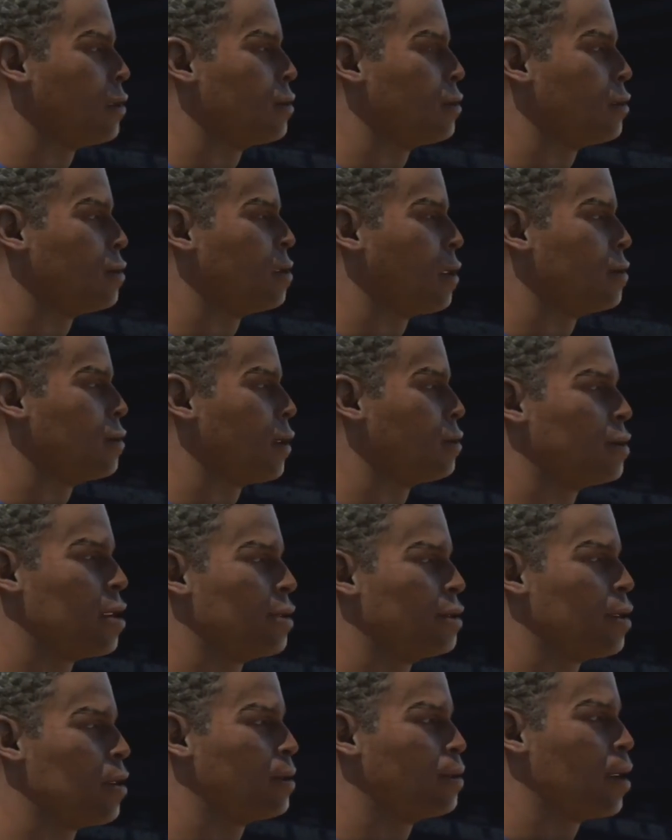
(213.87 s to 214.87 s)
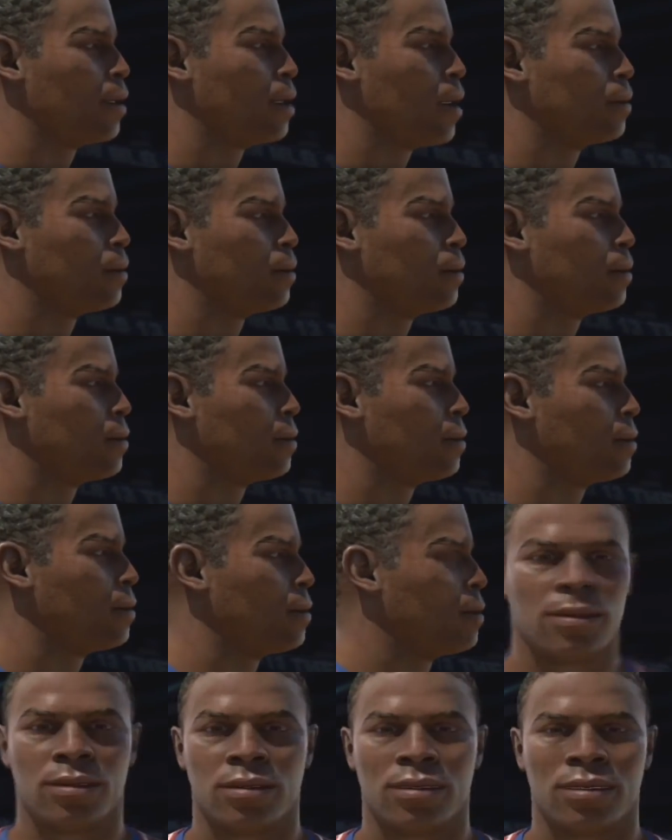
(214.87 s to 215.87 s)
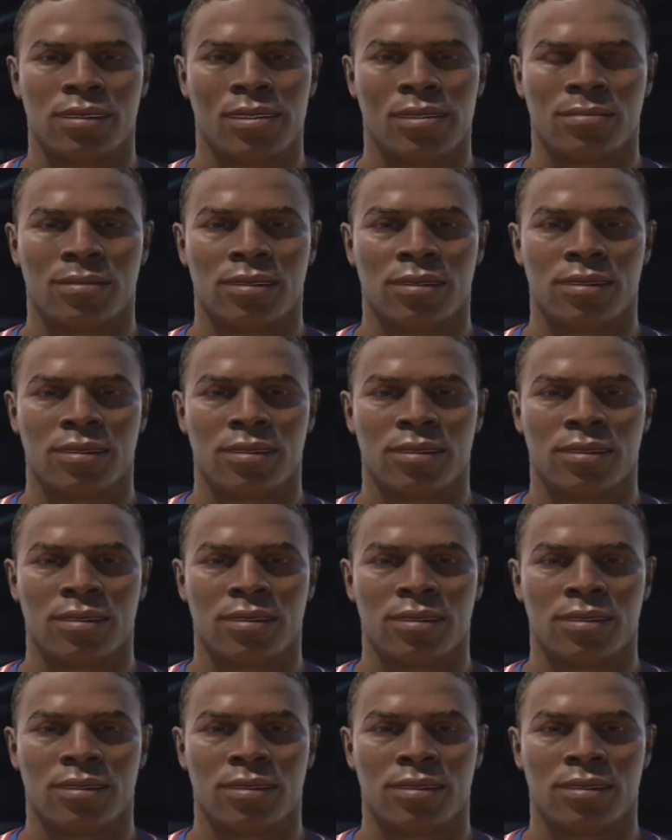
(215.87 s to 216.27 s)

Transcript: called up, I'll do like debut games, and